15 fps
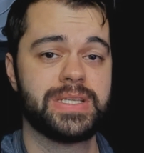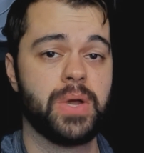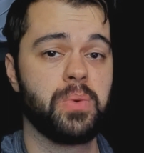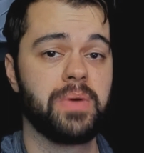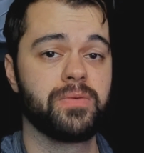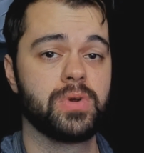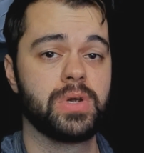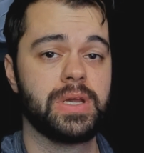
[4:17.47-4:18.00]

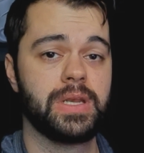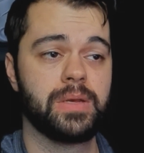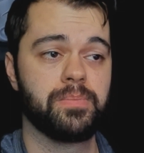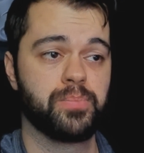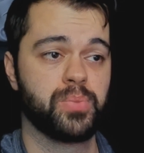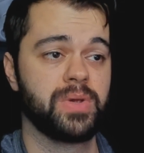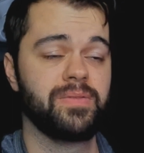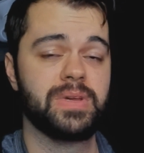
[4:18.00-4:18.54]
However, in
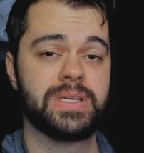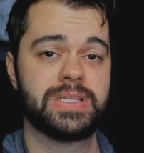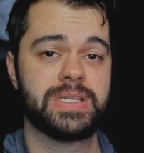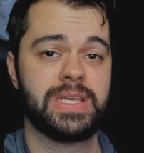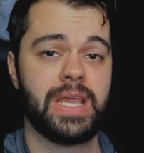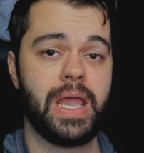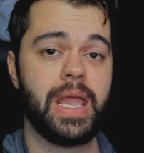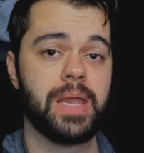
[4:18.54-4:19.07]
previous
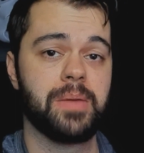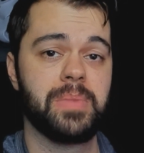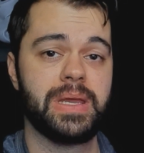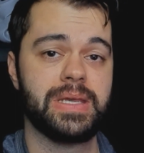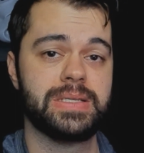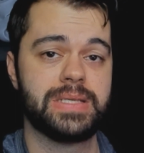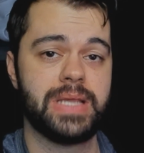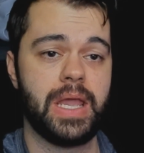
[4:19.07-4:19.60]

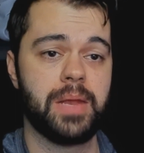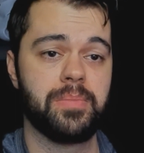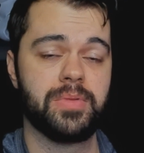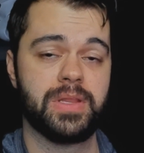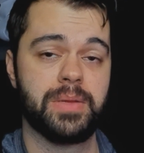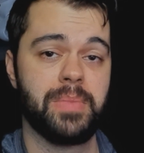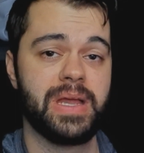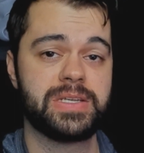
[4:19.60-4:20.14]
AMAs
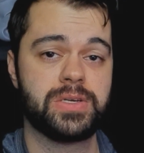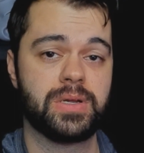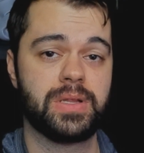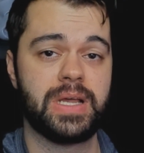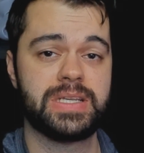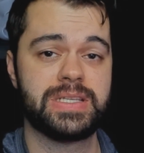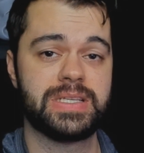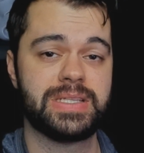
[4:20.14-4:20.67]
and the
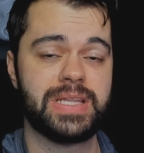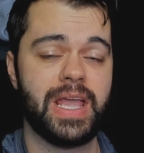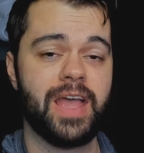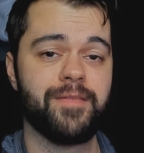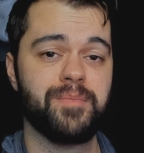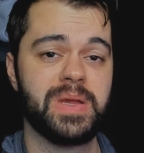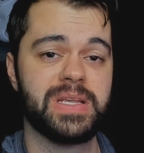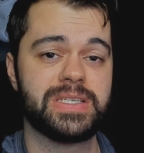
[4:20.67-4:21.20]
masterclasses, they
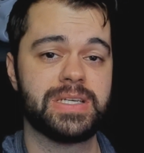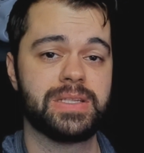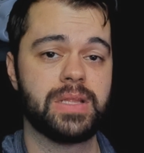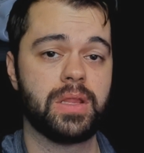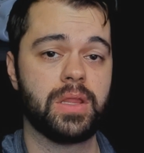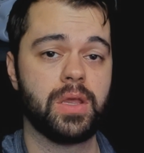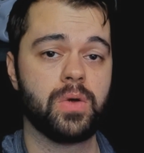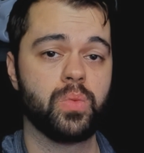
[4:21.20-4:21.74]
have mentioned
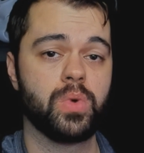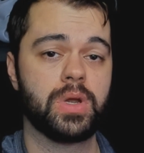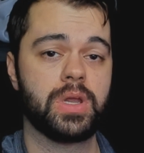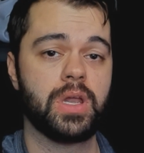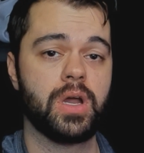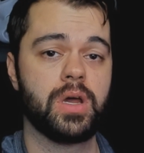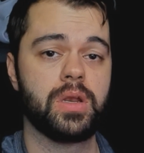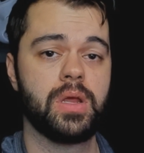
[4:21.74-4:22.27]
that they are
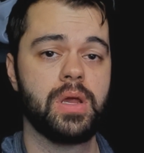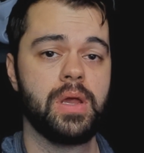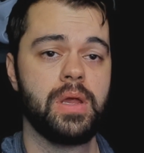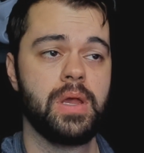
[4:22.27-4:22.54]
working on